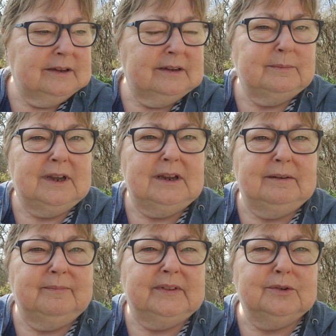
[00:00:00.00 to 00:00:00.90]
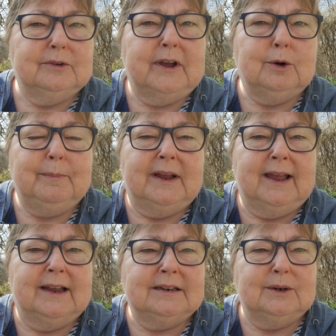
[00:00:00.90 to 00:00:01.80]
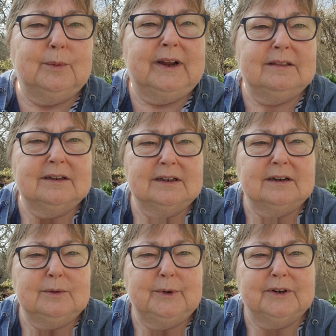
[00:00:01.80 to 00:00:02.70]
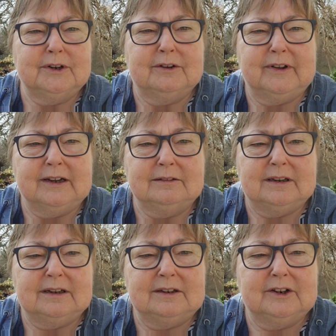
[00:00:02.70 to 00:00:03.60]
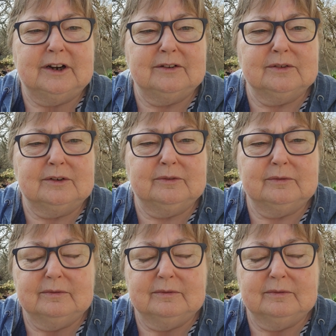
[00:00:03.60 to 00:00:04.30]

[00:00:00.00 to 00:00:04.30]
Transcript: and he sort of held my hand in a way that I wouldn't have held it, you know, sort of